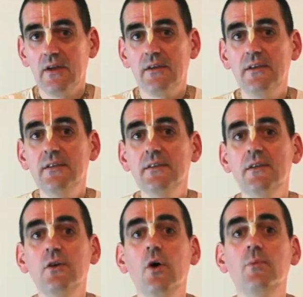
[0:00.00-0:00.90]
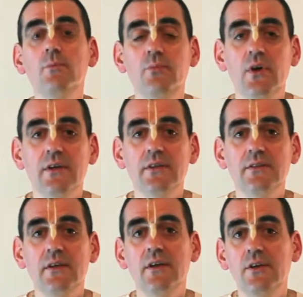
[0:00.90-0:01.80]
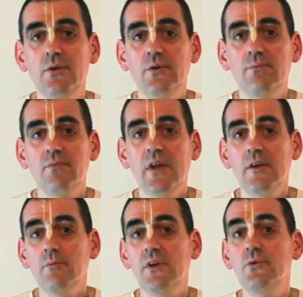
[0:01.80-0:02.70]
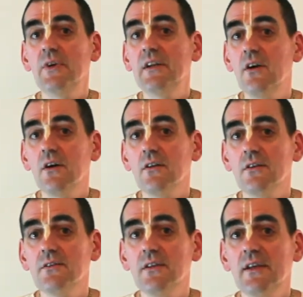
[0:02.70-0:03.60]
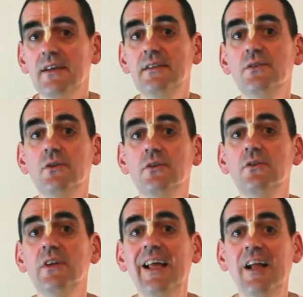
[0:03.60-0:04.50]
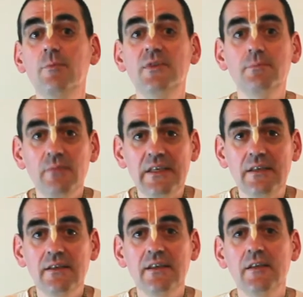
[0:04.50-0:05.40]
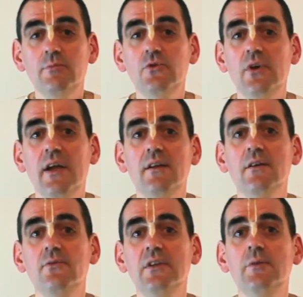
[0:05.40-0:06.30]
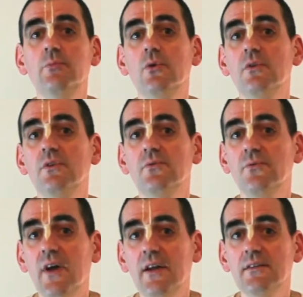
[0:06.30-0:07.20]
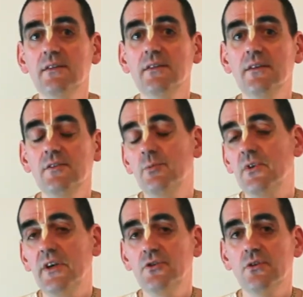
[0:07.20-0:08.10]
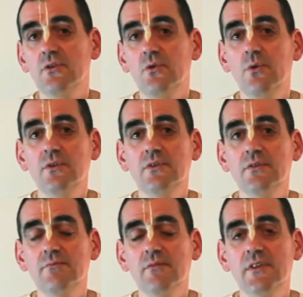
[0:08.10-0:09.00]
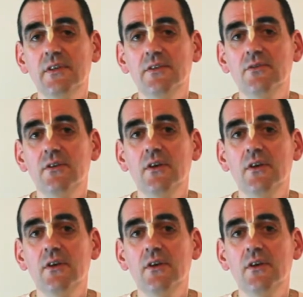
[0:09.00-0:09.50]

This is a common practice, I know, but regardless, it certainly helps me keep track with important facts, inspirational quotes, etc.